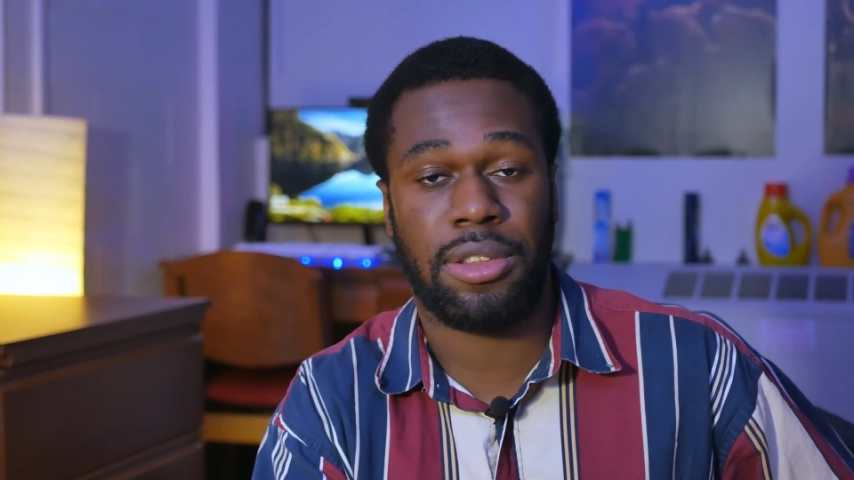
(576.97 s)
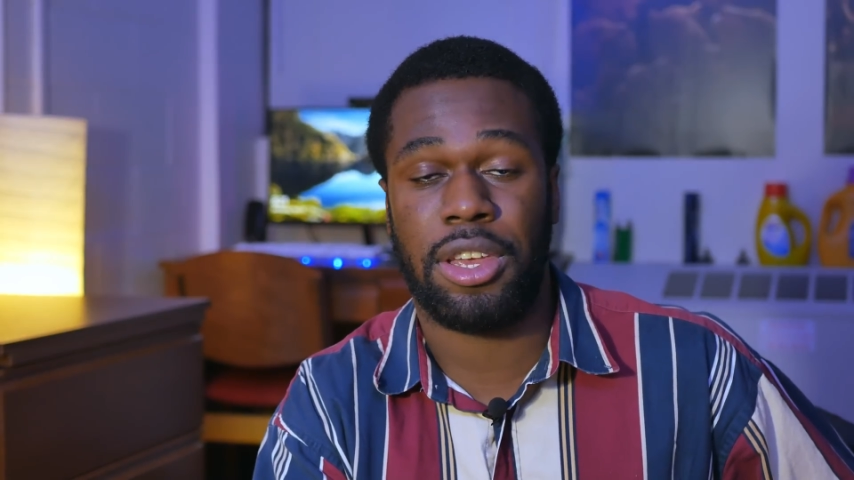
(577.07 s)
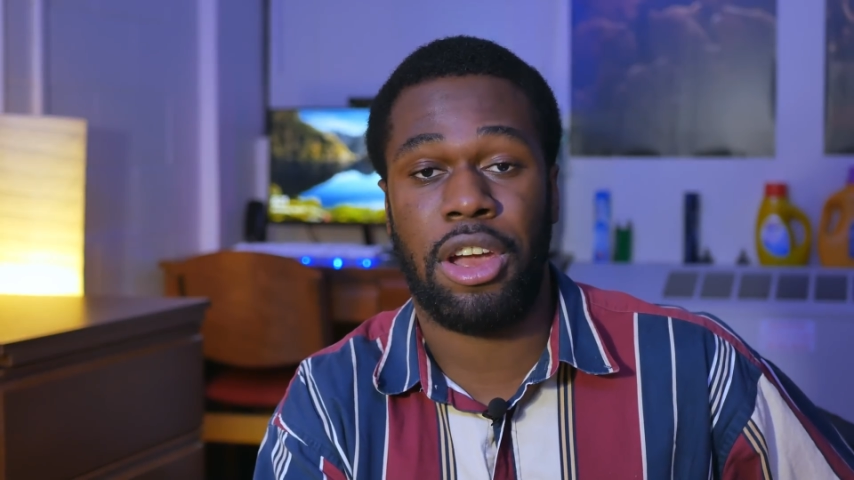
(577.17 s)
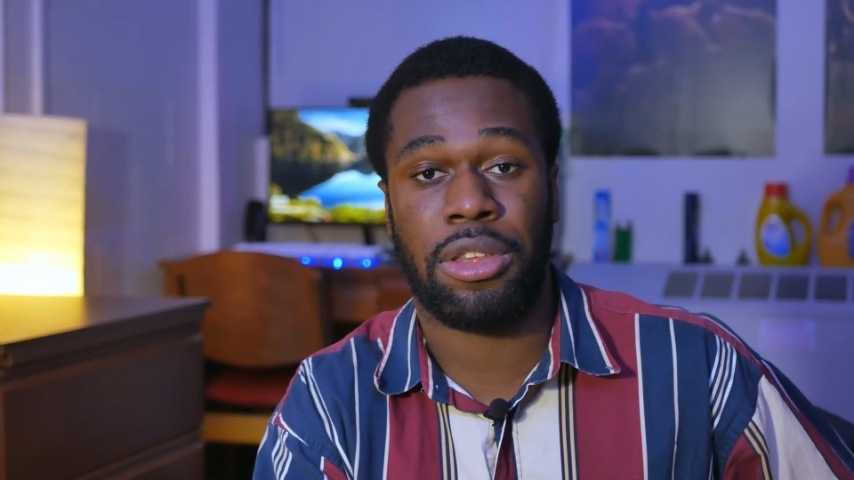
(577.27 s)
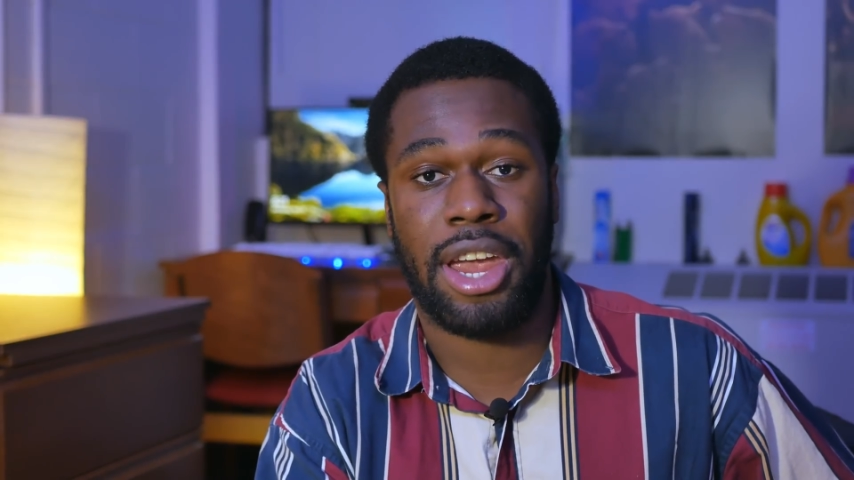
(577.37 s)
on
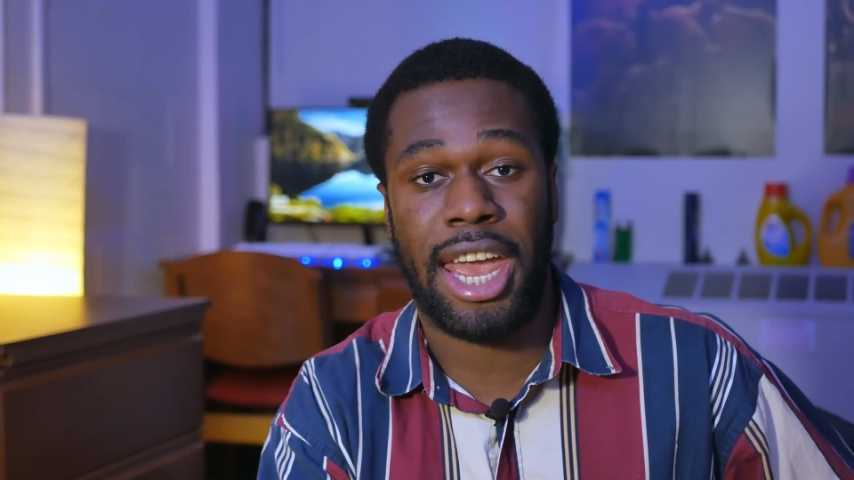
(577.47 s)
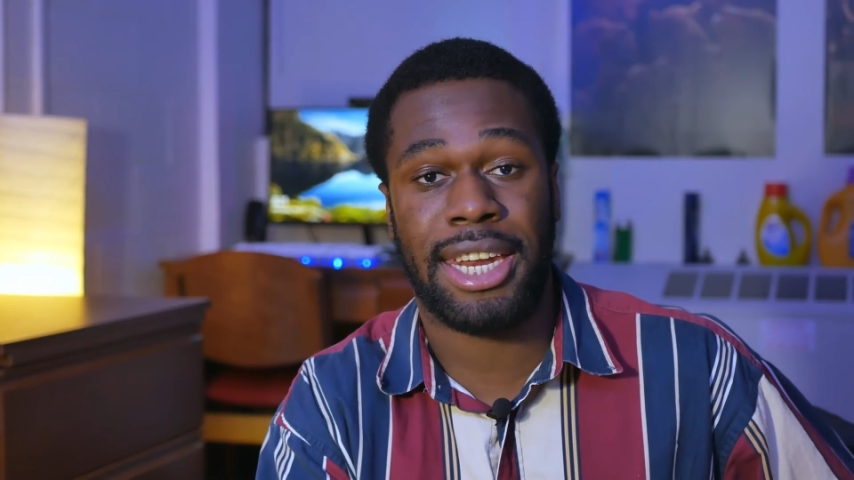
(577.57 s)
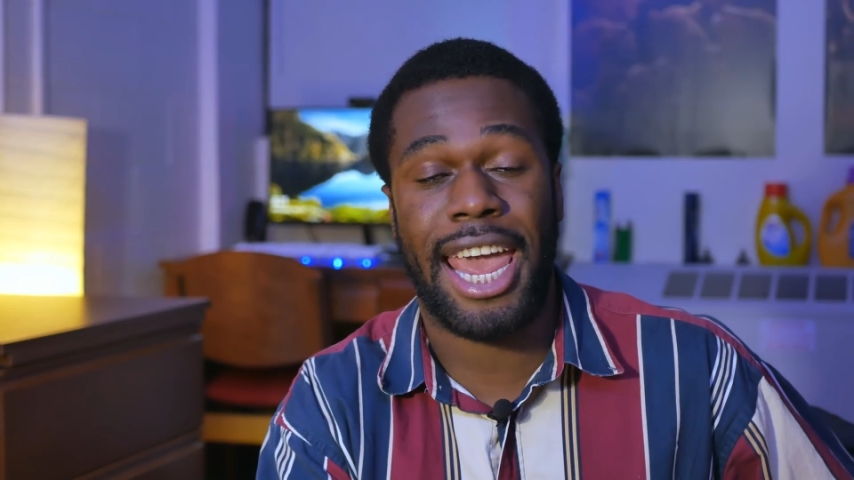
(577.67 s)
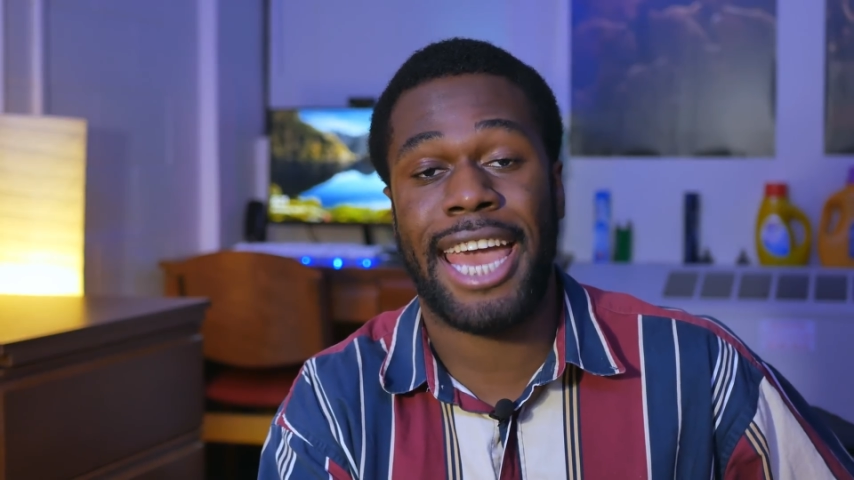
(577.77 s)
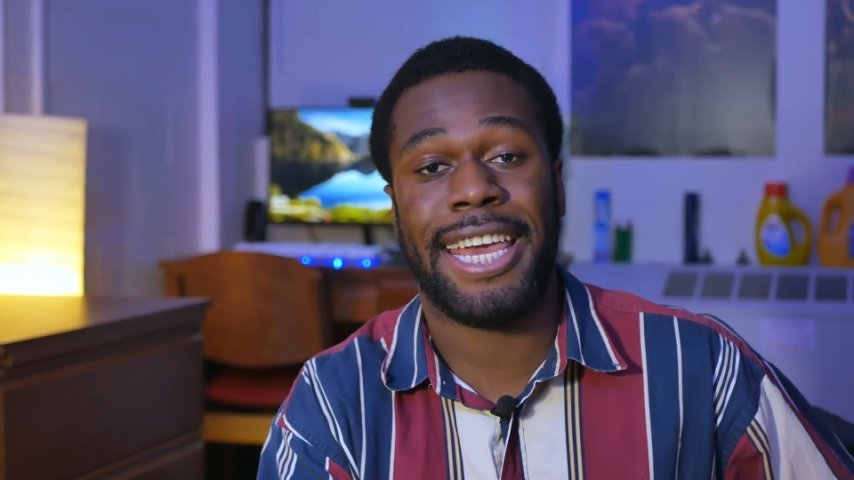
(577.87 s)
the other
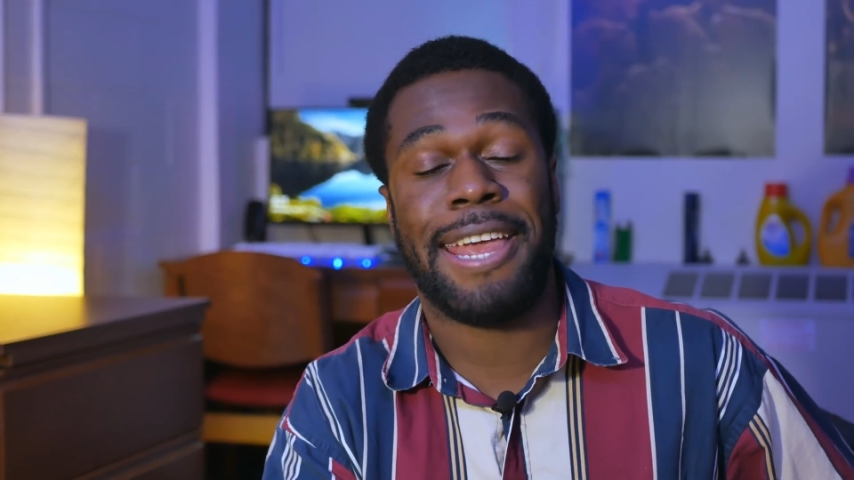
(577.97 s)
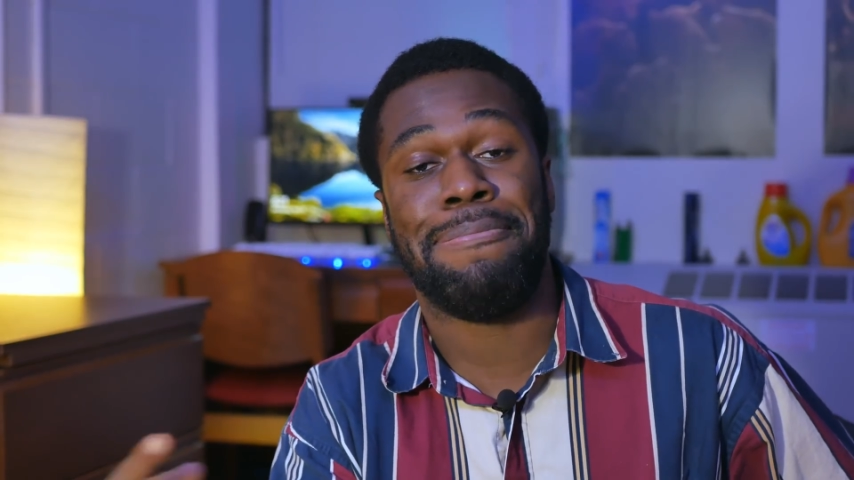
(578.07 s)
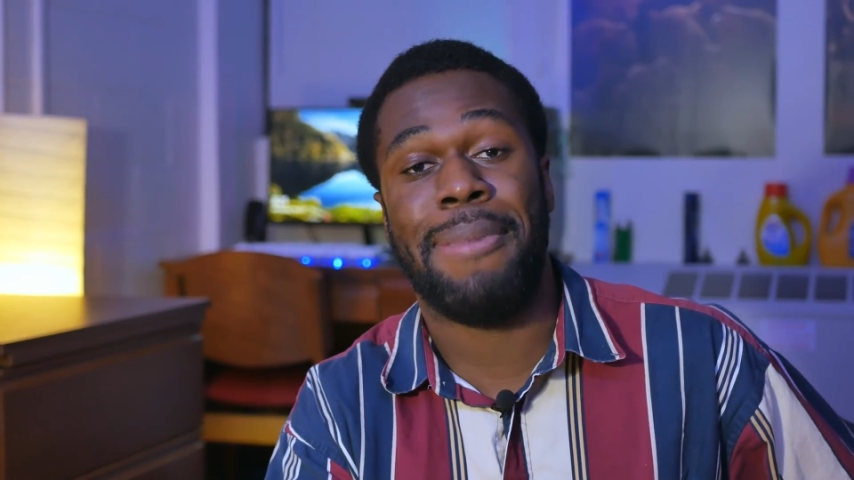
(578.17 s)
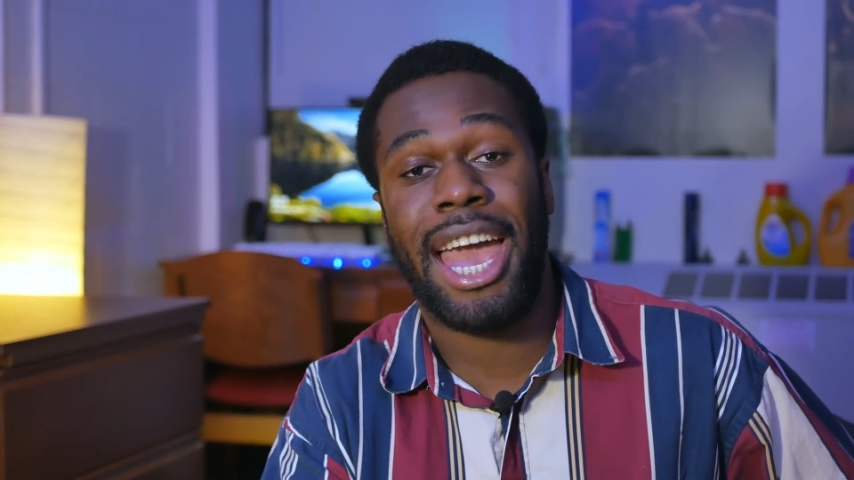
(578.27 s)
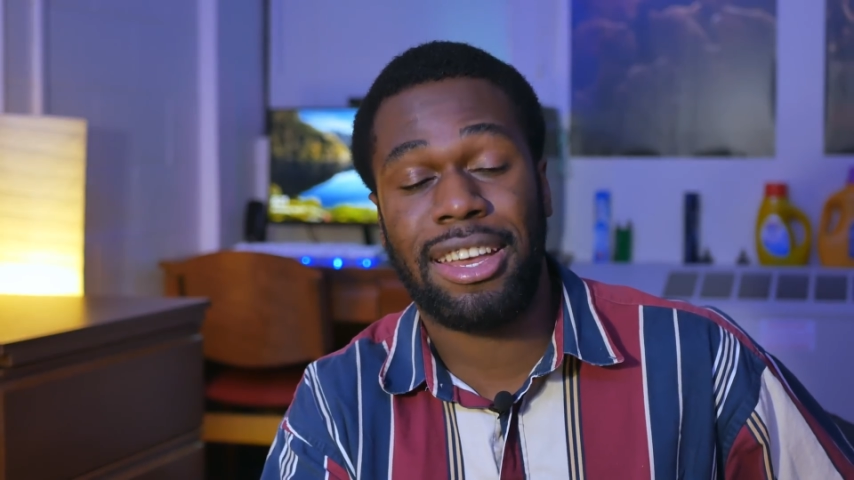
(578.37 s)
hand, had a
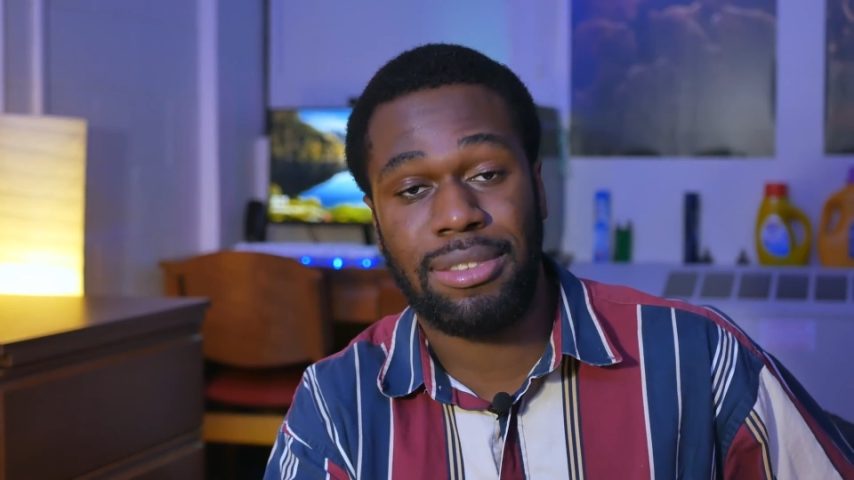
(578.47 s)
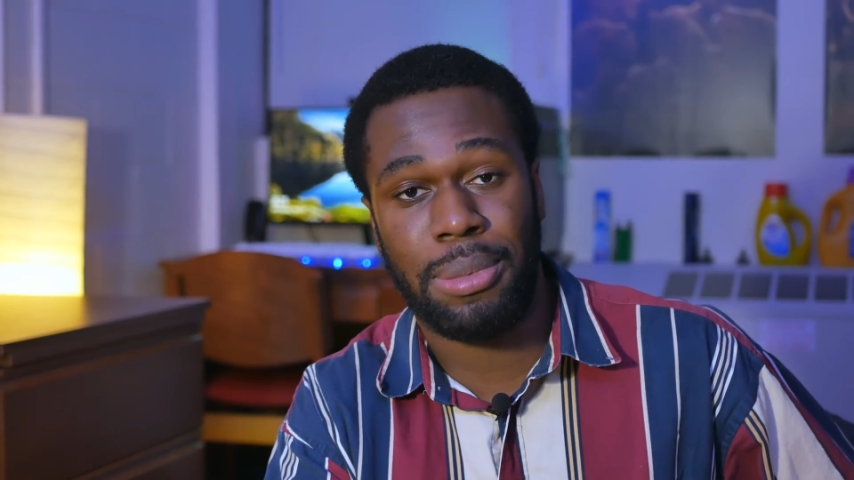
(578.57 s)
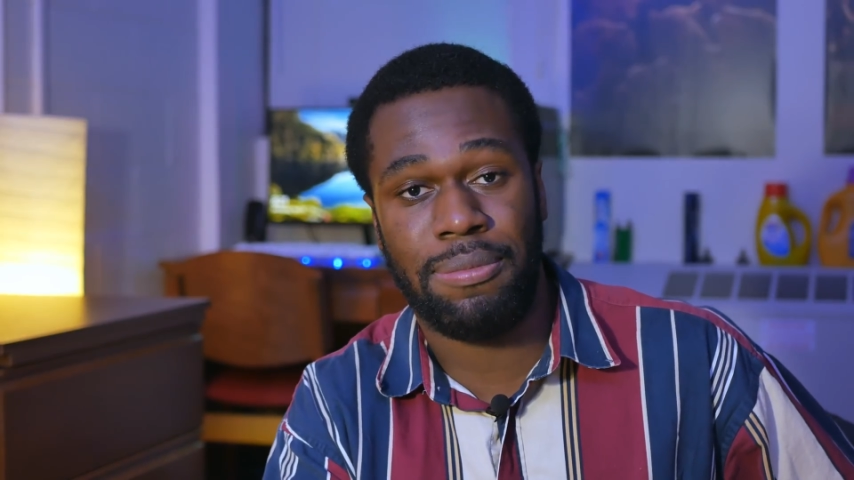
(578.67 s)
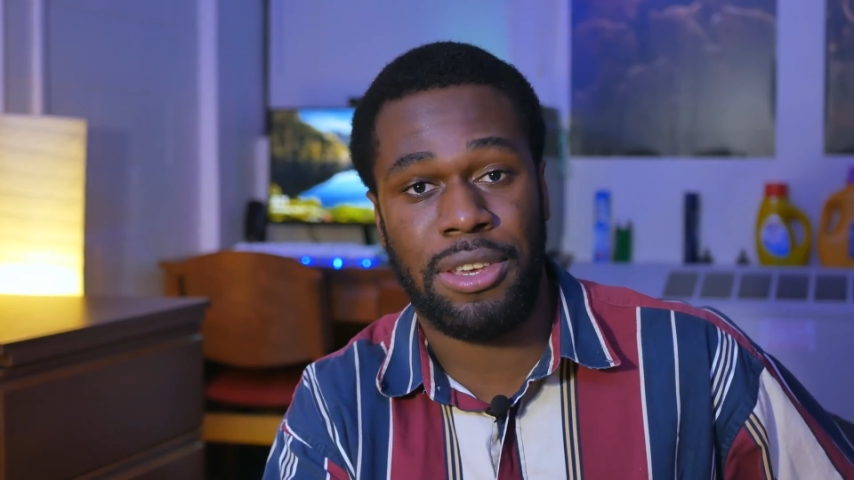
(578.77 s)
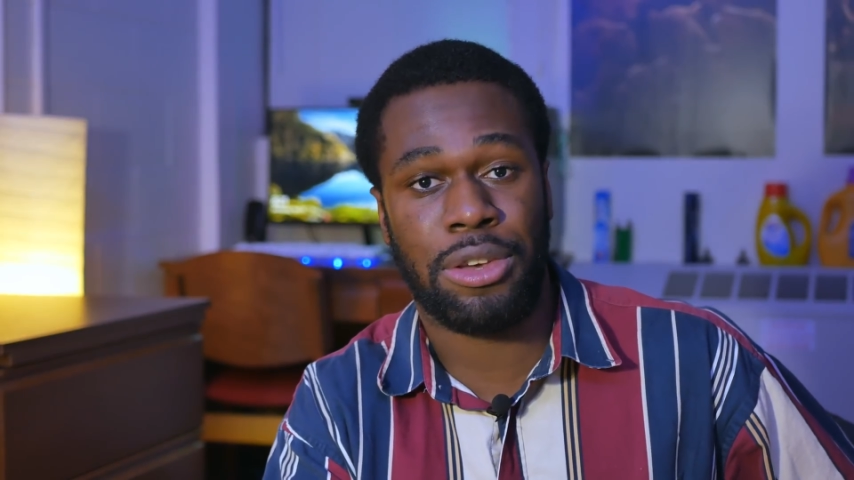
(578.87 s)

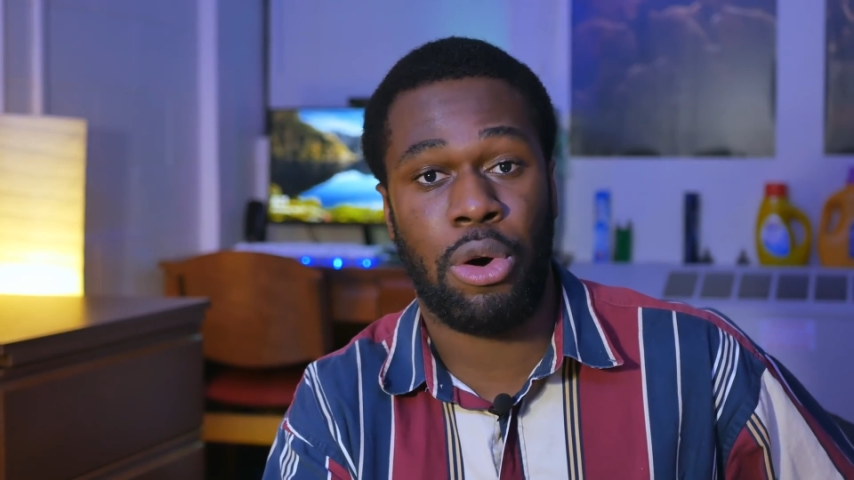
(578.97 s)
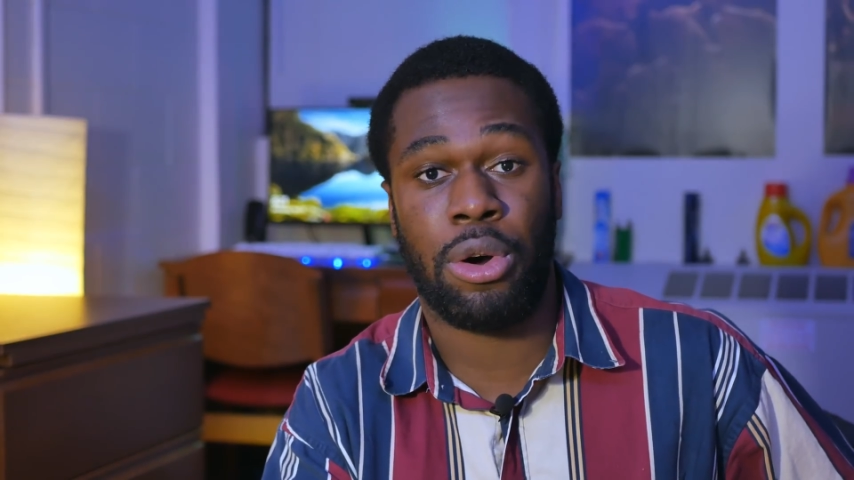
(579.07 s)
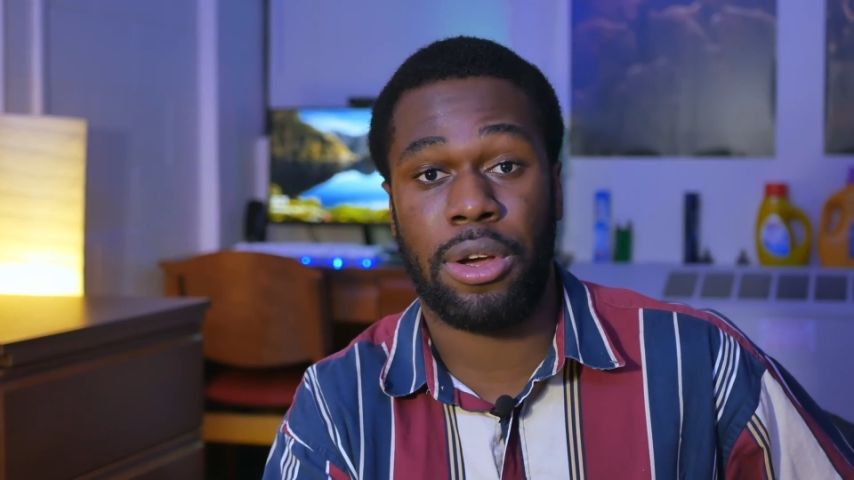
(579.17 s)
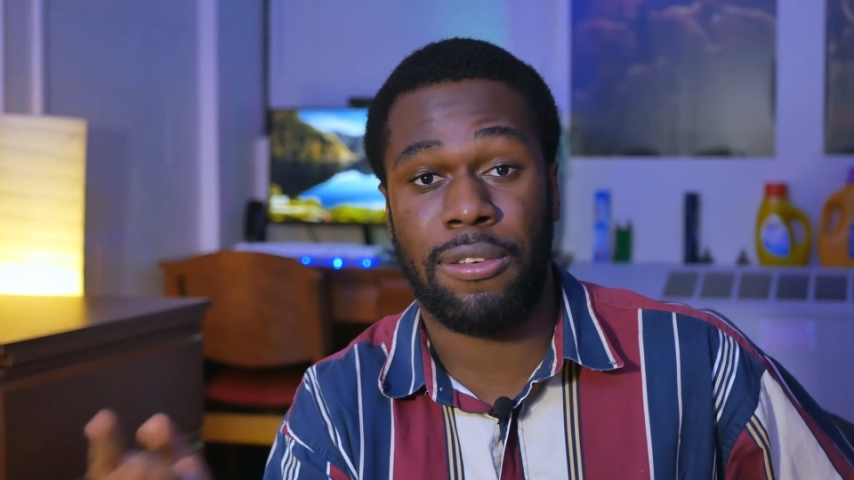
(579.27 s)
maximum V core